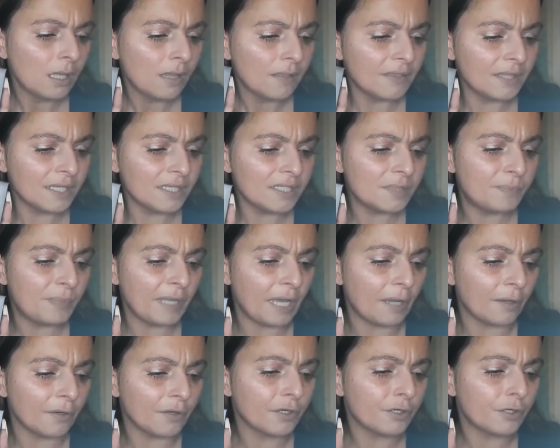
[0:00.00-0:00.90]
this
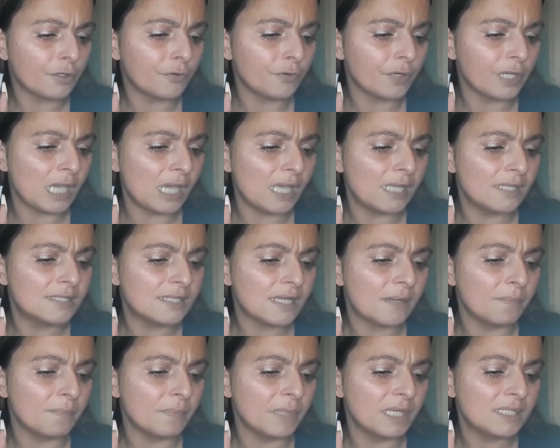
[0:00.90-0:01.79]
powder creates
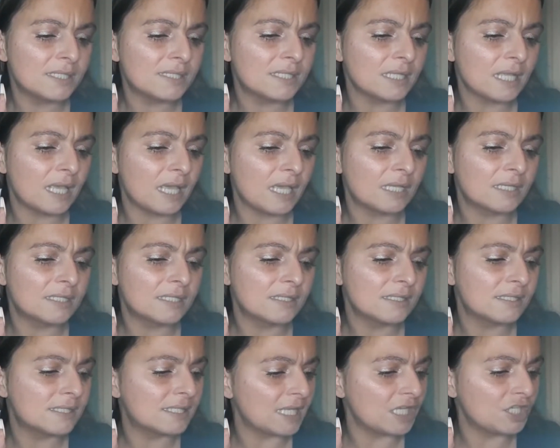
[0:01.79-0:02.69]
a mist-like
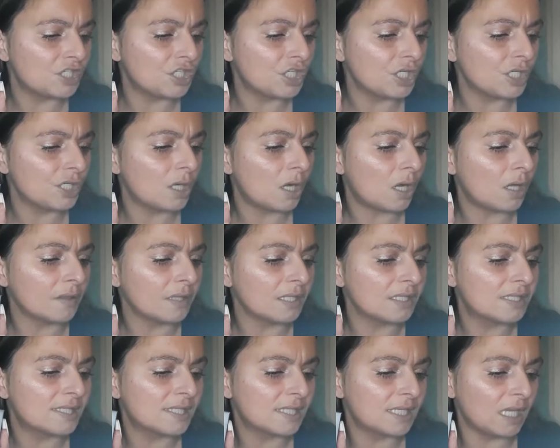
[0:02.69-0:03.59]
sensation on the
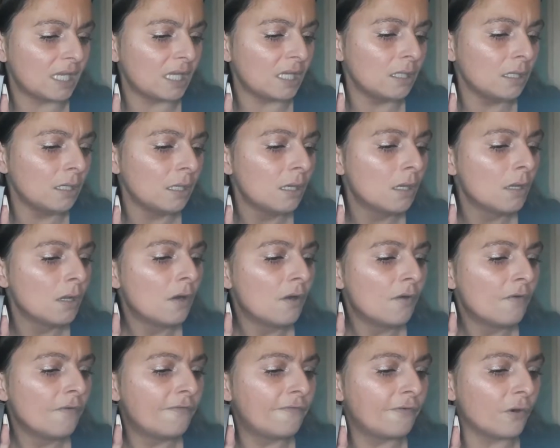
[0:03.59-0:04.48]
skin
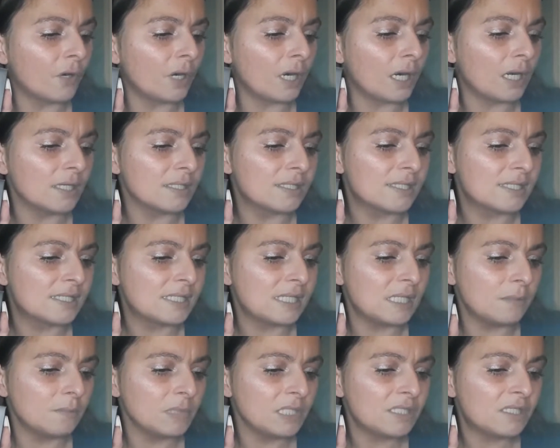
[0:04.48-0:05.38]
for a
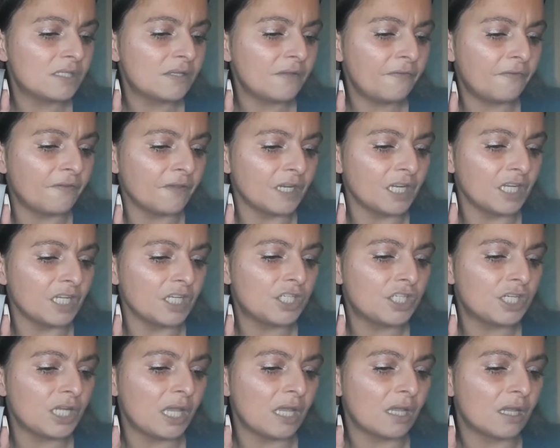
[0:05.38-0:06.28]
seamless
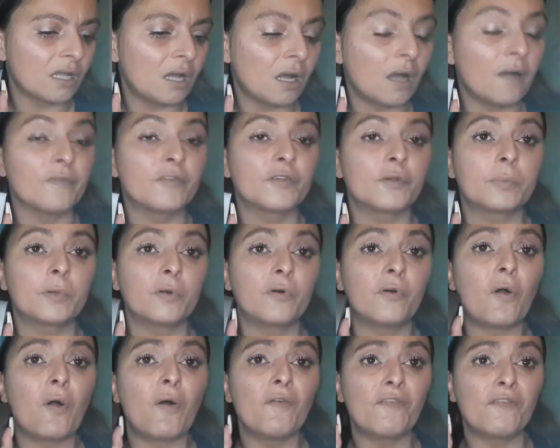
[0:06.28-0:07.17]
finish and
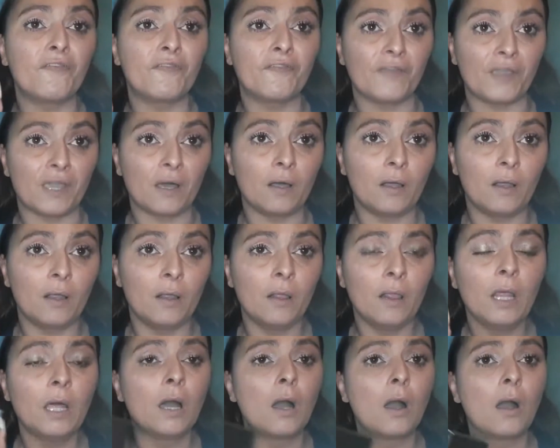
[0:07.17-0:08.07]
comfortable
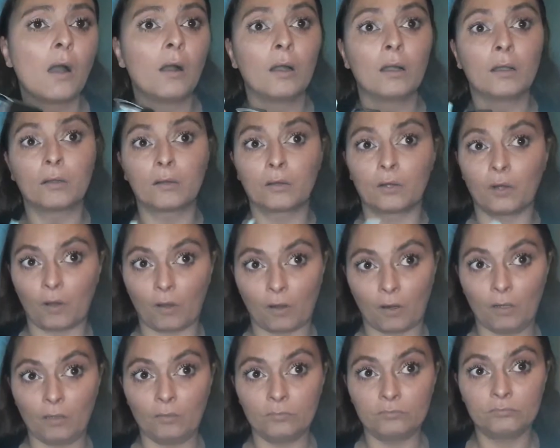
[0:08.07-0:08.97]
feel.
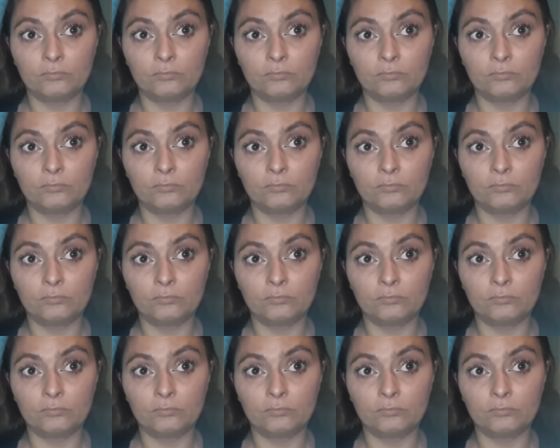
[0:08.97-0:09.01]
Girl,